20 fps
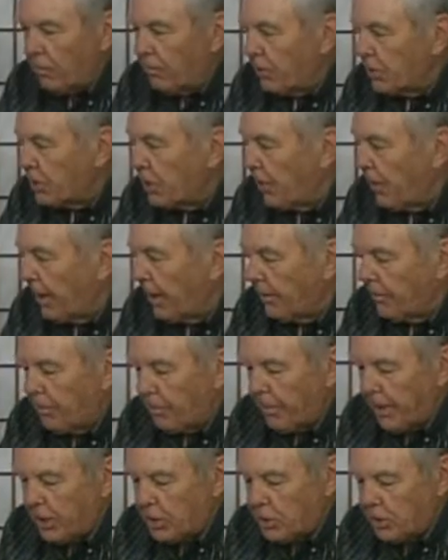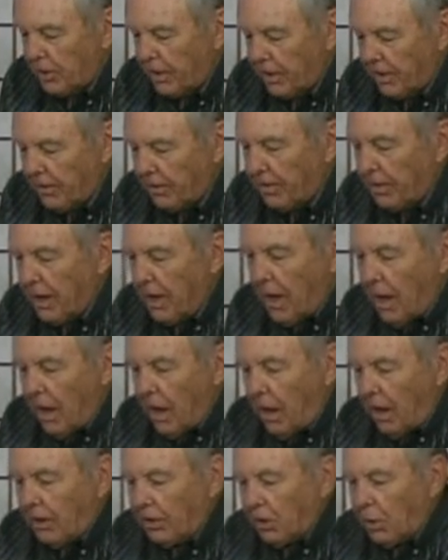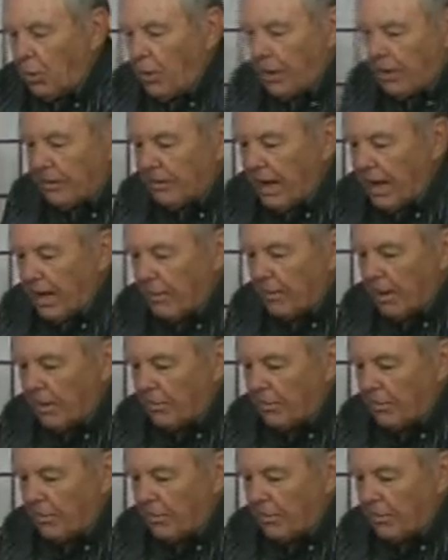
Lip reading: you for sharing information here on the QuickTime